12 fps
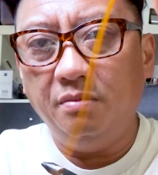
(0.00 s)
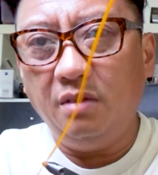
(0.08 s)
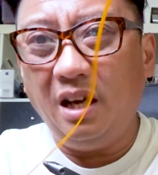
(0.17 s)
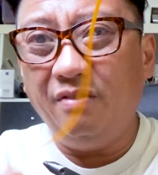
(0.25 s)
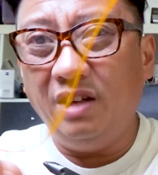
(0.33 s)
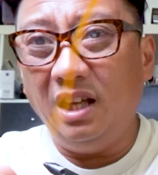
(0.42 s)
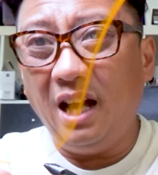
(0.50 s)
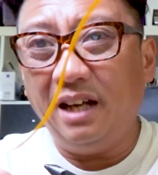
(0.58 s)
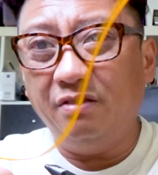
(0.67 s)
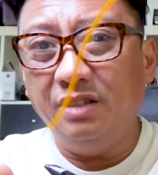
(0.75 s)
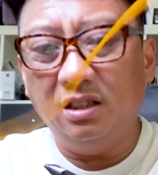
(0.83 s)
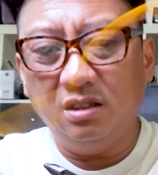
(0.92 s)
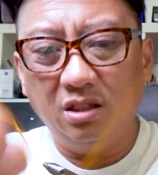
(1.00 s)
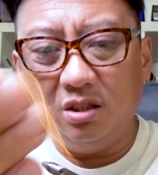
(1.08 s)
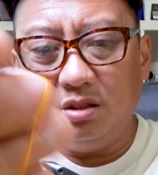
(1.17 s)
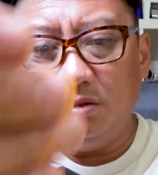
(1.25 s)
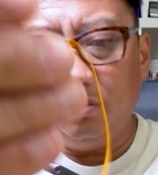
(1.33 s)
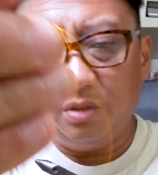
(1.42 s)
have a lot of it,
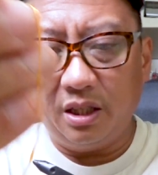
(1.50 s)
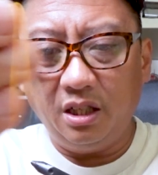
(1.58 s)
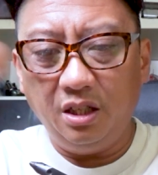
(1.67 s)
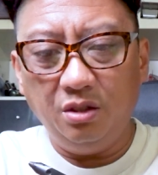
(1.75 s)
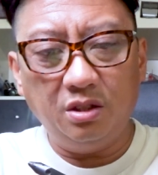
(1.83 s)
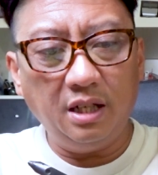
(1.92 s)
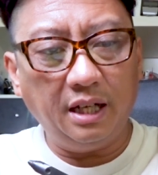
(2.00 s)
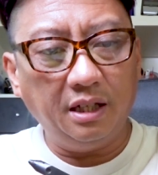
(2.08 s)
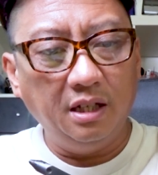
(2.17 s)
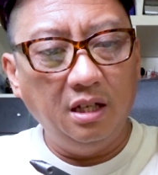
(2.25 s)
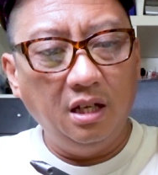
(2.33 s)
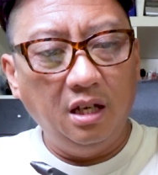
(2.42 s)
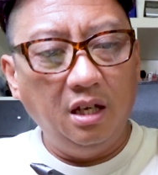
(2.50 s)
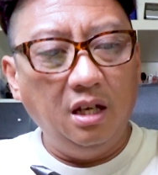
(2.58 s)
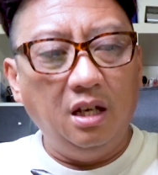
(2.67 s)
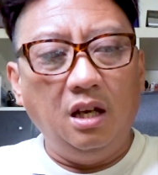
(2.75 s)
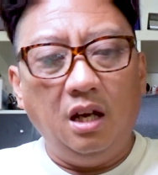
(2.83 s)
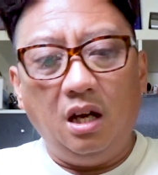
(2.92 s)
so we're gonna use that.
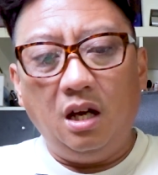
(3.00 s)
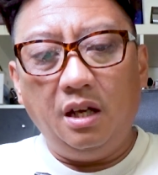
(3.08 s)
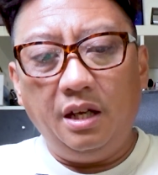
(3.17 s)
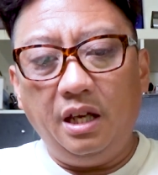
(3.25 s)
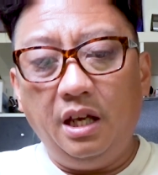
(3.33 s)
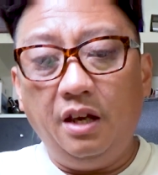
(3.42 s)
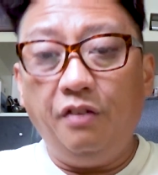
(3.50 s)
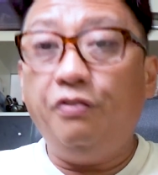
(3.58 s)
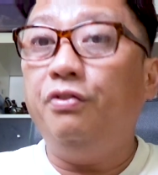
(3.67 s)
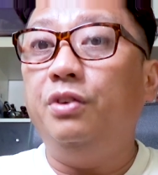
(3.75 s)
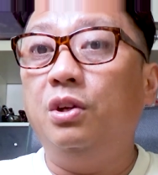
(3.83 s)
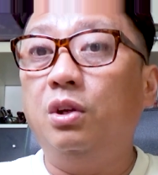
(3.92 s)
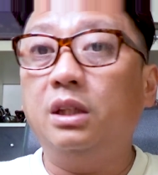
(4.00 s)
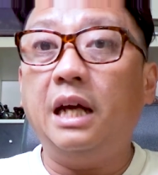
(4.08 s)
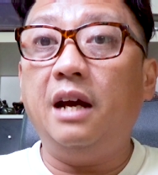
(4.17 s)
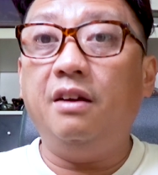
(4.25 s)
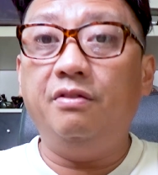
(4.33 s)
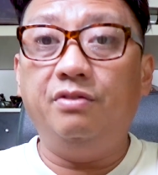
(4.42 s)
If you don't
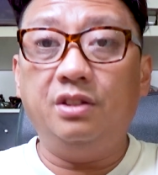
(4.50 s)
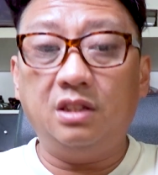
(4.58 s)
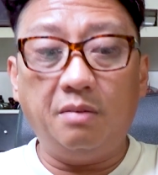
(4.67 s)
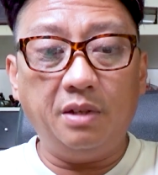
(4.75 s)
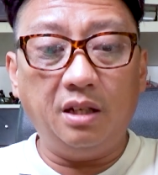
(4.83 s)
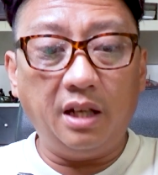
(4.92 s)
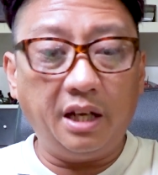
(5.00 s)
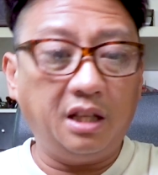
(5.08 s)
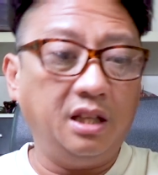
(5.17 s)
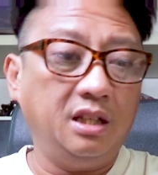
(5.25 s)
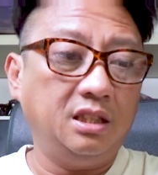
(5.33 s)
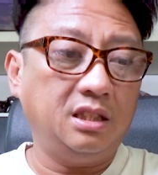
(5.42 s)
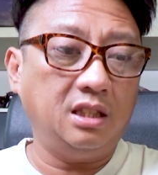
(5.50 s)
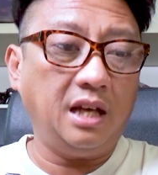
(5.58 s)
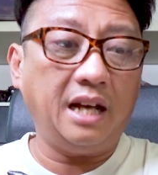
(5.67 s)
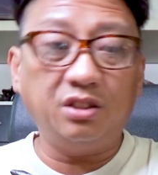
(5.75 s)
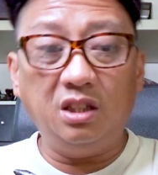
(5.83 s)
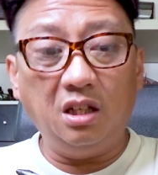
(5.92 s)
have something like this,
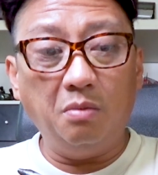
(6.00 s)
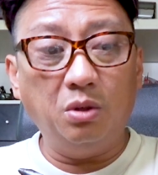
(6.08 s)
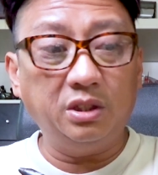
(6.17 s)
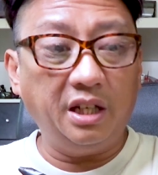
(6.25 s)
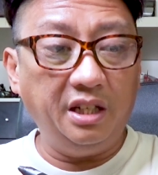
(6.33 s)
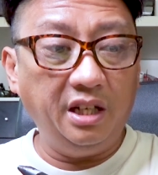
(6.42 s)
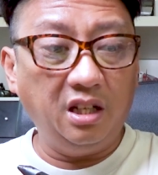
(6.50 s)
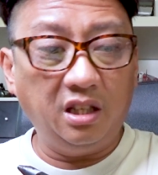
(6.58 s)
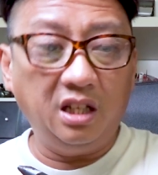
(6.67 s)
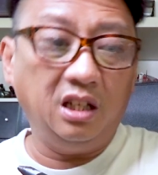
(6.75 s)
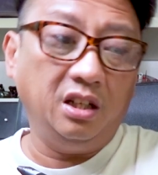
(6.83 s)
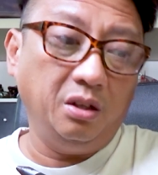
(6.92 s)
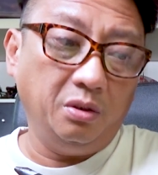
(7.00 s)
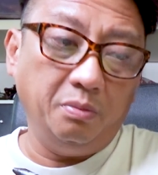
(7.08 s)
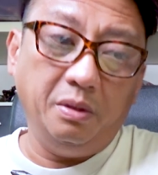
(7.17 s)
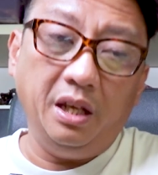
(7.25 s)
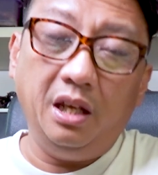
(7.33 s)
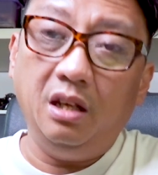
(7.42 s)
actually the most ideal thing that you'd
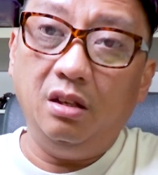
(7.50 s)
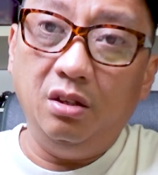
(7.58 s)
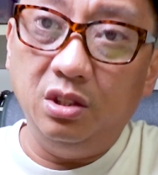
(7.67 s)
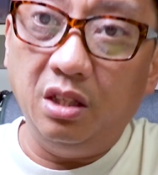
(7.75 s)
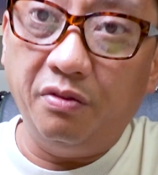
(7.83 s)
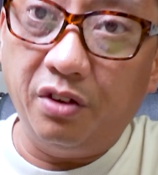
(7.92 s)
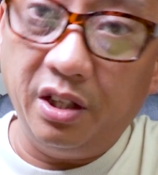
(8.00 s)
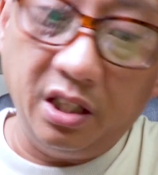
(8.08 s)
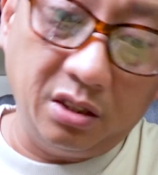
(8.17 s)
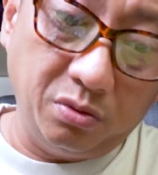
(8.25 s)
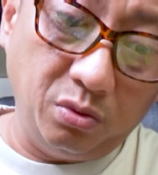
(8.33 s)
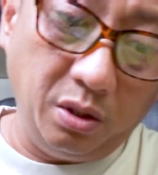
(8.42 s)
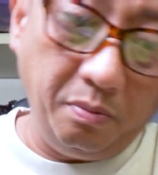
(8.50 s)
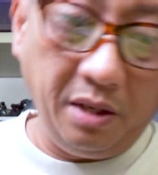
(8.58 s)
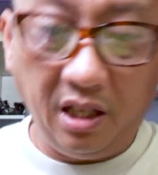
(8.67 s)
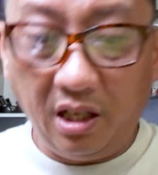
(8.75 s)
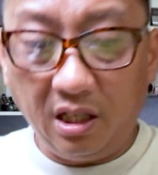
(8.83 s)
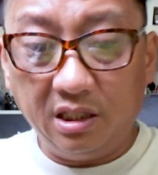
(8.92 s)
be using for this would
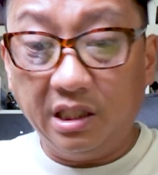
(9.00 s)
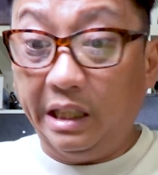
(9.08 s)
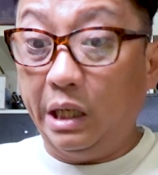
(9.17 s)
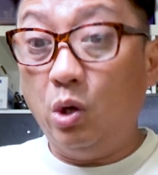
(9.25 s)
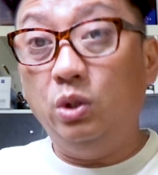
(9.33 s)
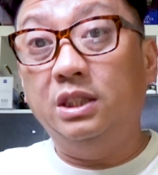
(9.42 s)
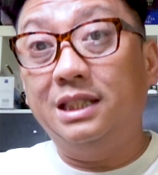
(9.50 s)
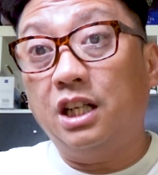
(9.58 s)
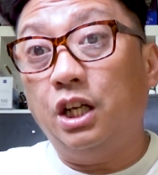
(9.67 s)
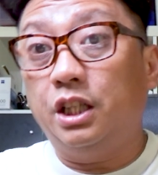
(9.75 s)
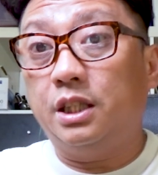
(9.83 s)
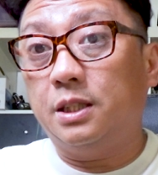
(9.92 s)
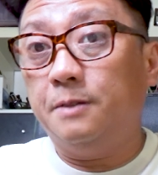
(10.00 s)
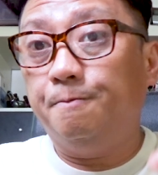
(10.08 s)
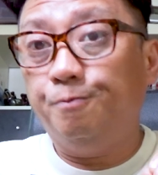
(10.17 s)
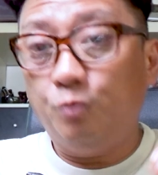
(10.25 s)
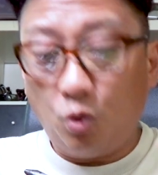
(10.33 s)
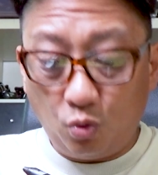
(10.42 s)
be a silicone skirt.
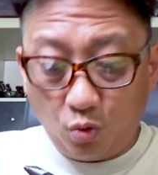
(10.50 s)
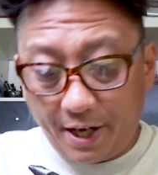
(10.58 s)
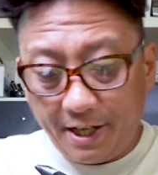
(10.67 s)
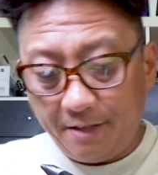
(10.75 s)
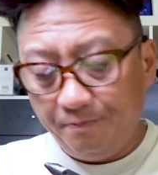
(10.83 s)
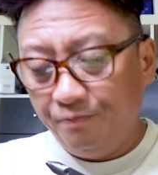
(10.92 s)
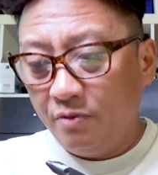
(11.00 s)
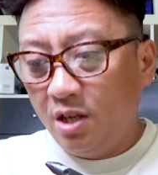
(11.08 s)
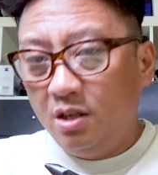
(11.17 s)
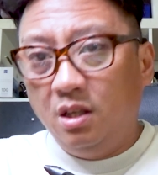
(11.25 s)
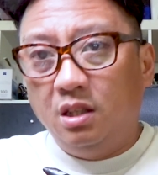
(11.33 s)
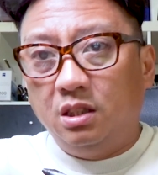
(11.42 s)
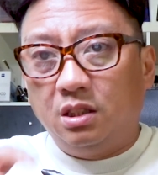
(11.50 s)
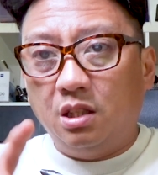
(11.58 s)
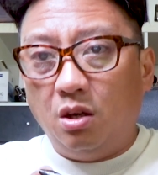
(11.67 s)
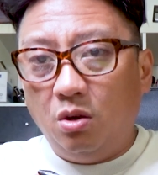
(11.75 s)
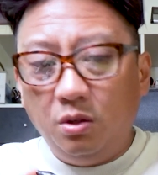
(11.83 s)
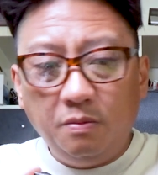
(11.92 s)
Alrighty,
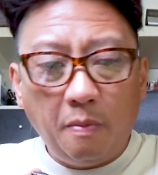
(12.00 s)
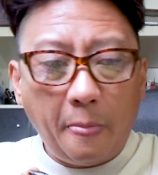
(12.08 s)
so